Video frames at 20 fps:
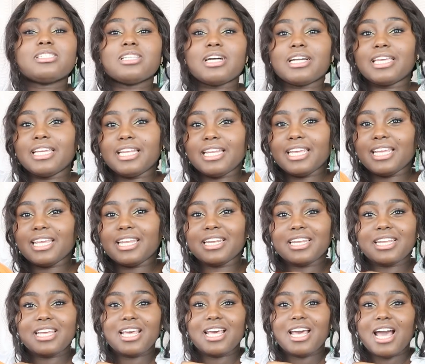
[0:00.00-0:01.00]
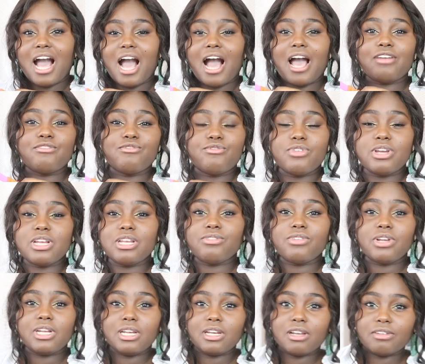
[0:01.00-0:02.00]
sucking in. I really,
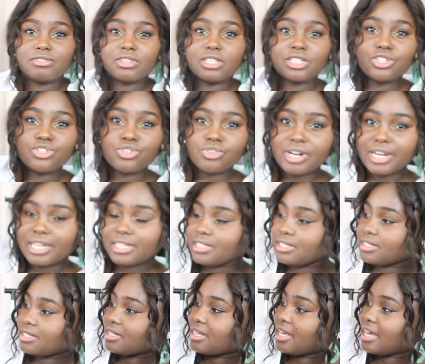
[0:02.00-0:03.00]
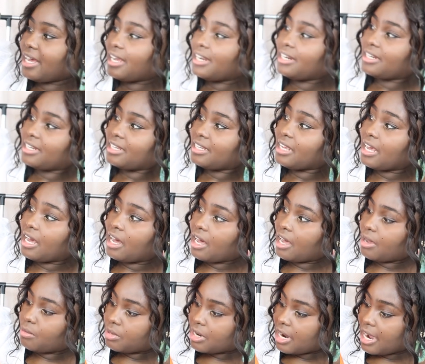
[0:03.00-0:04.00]
really love this dress, and yeah,
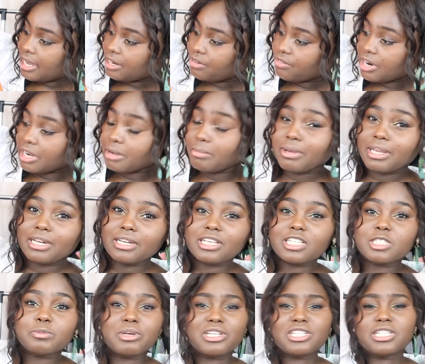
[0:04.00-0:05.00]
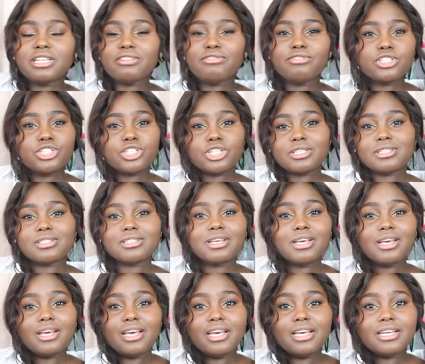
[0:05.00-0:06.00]
I would highly recommend it, especially for just
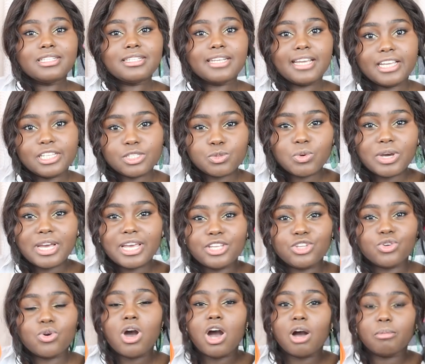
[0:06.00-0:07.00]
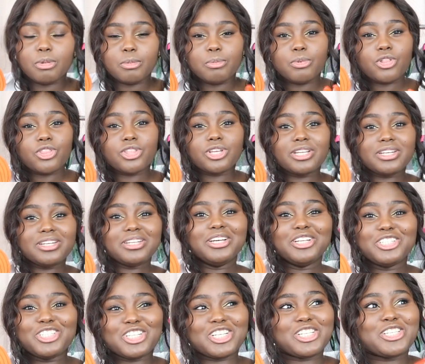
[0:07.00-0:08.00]
days where you can't be bothered.
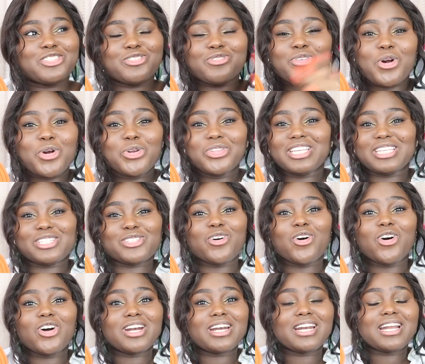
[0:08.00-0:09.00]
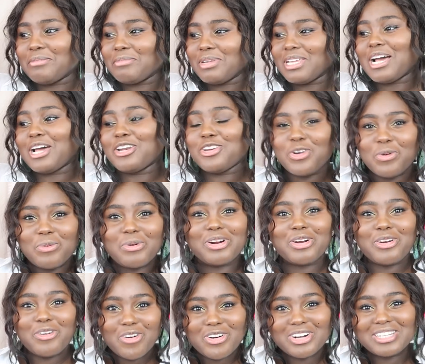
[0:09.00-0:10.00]
Just throw this on. I mean, I know
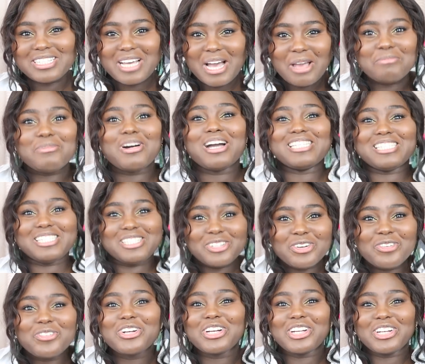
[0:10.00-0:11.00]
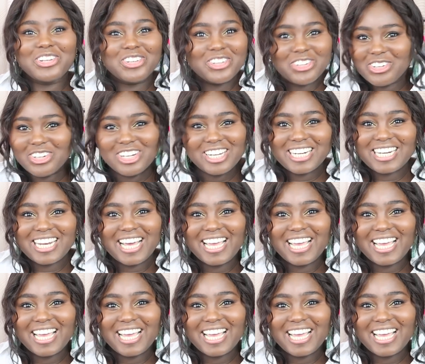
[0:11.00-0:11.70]
we're in quarantine, but I still want to look good.